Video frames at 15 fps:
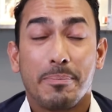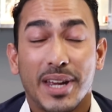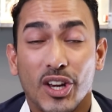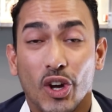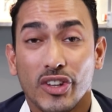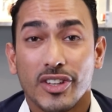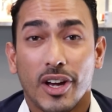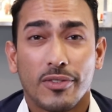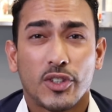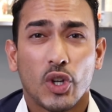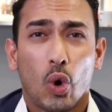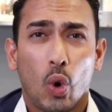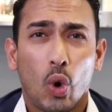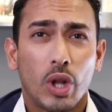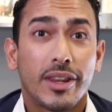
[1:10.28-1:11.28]
Because
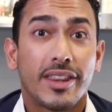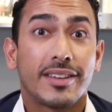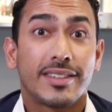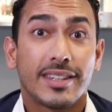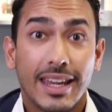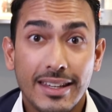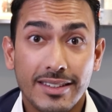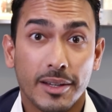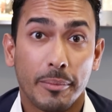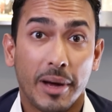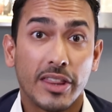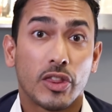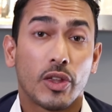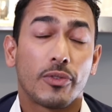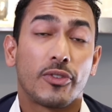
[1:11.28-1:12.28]
after all, this is a
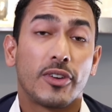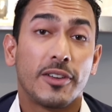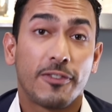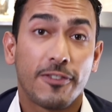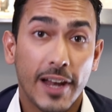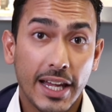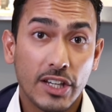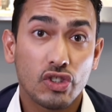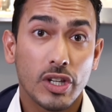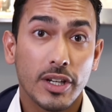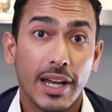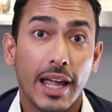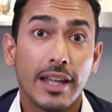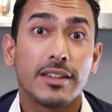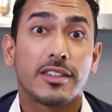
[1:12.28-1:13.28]
month of
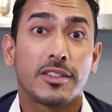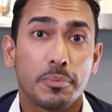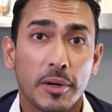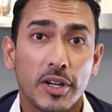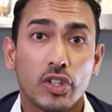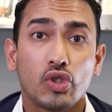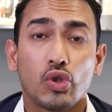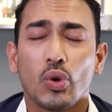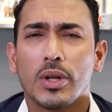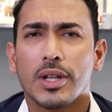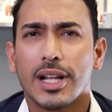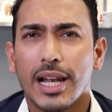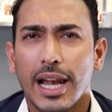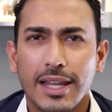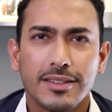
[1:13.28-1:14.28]
reflection and
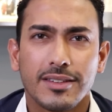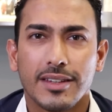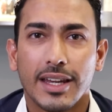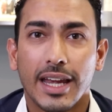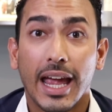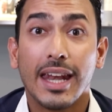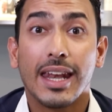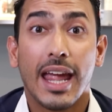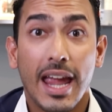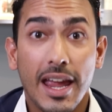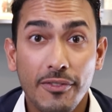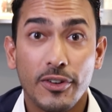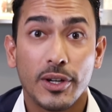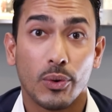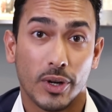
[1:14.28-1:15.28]
spiritual cleansing, and
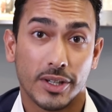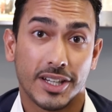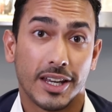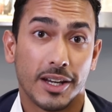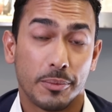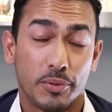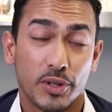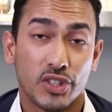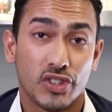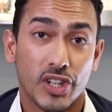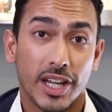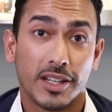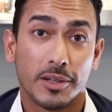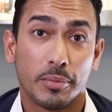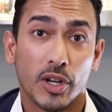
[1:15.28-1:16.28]
everyone can
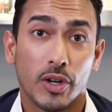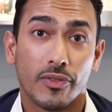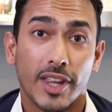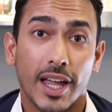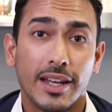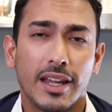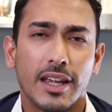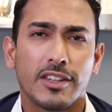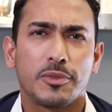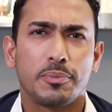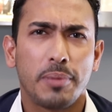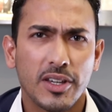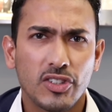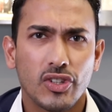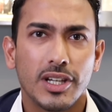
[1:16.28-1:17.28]
appreciate a bit of that,
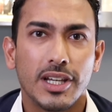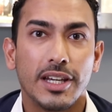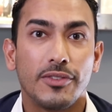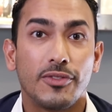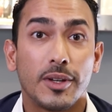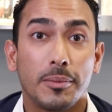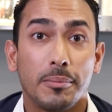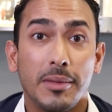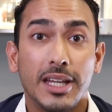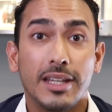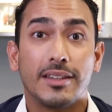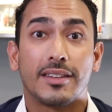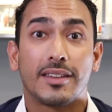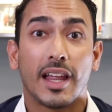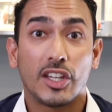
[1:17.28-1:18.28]
especially if it
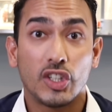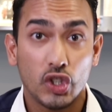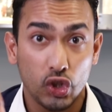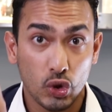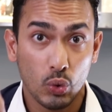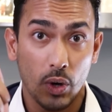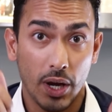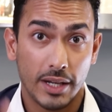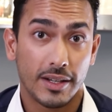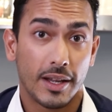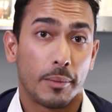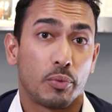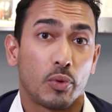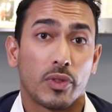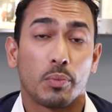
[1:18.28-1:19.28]
means that you end
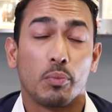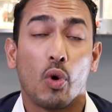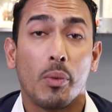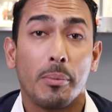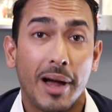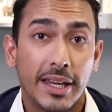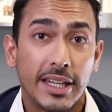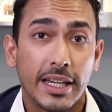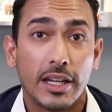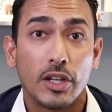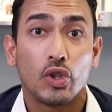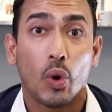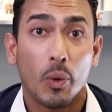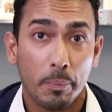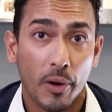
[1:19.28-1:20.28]
up with more money
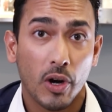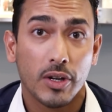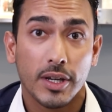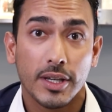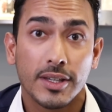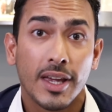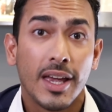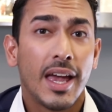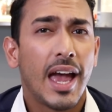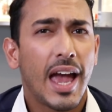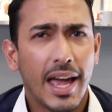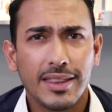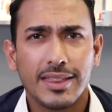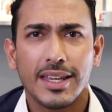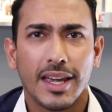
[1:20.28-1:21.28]
in your pocket
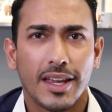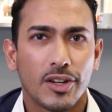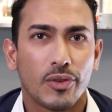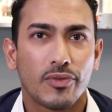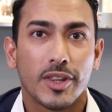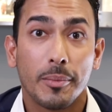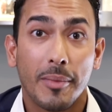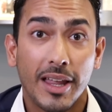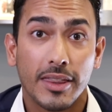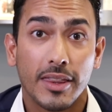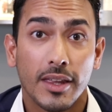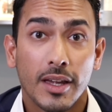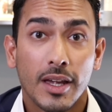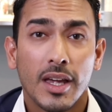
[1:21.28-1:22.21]
at the end of the month.